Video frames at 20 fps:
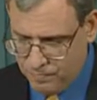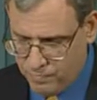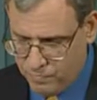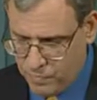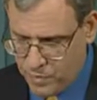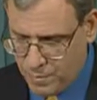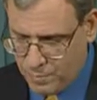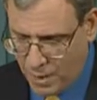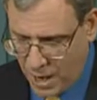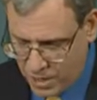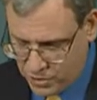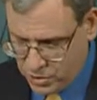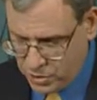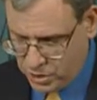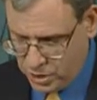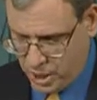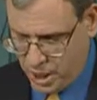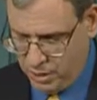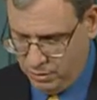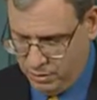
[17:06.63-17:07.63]

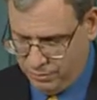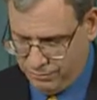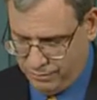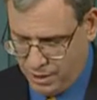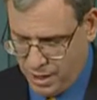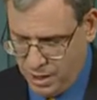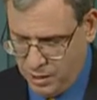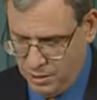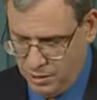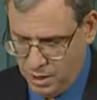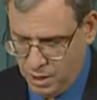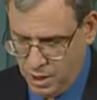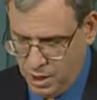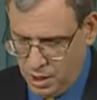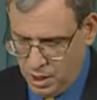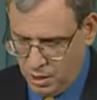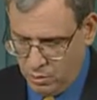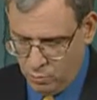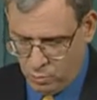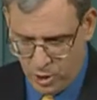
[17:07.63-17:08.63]
Abbasid Caliphate
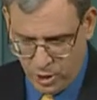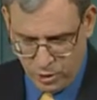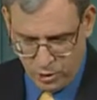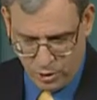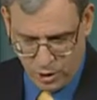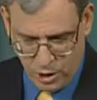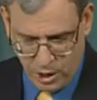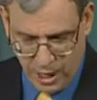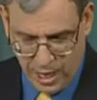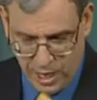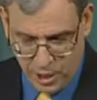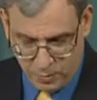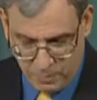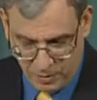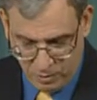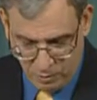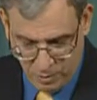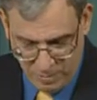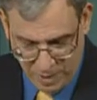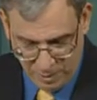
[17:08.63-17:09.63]
has
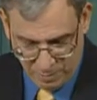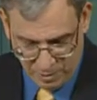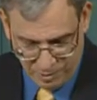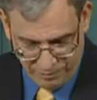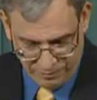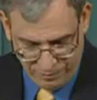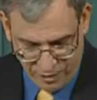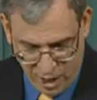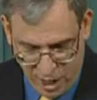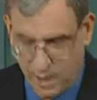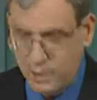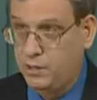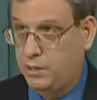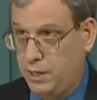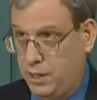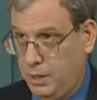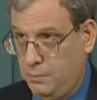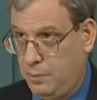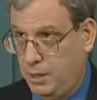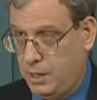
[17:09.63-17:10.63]
been remembered
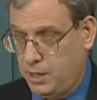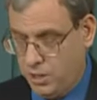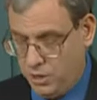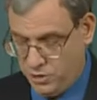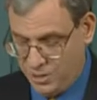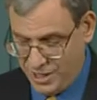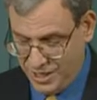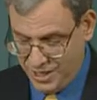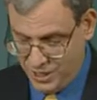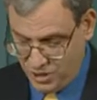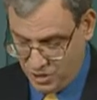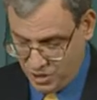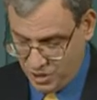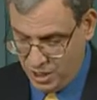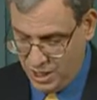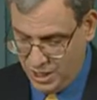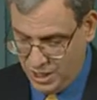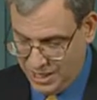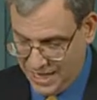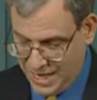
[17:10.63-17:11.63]
fondly because it is
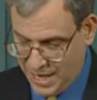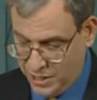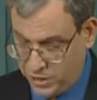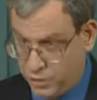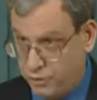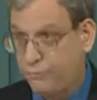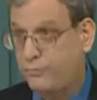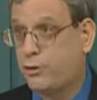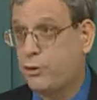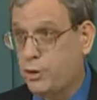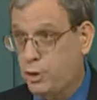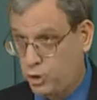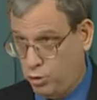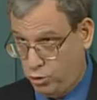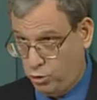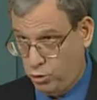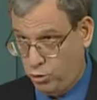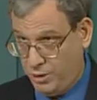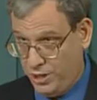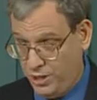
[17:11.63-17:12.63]
seen as the first
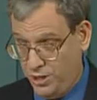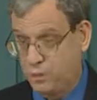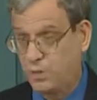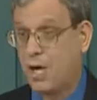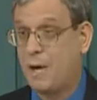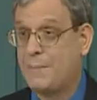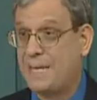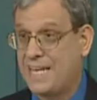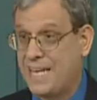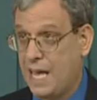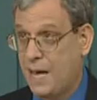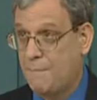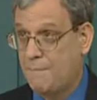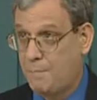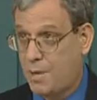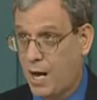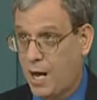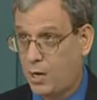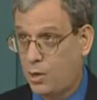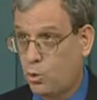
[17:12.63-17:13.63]
true Islamic
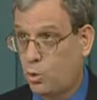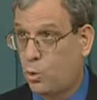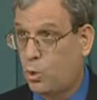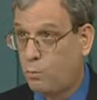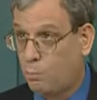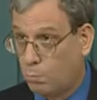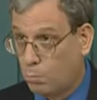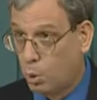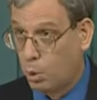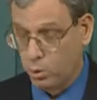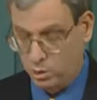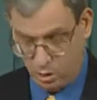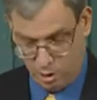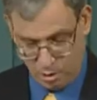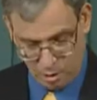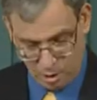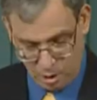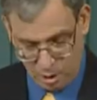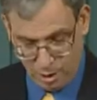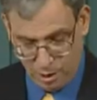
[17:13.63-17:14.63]
empire, or
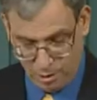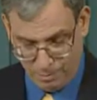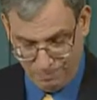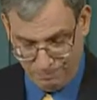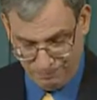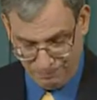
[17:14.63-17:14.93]
mulk, kingdom.